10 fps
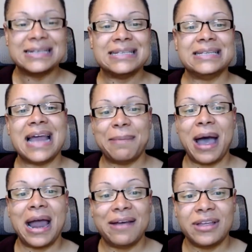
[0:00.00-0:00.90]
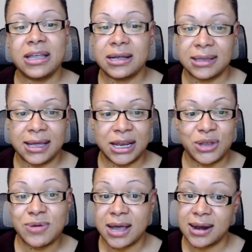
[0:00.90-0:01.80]
snap out of it, young lady.
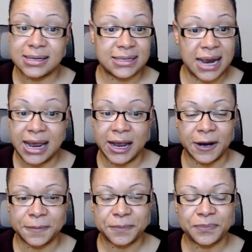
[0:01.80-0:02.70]
You cannot stay here.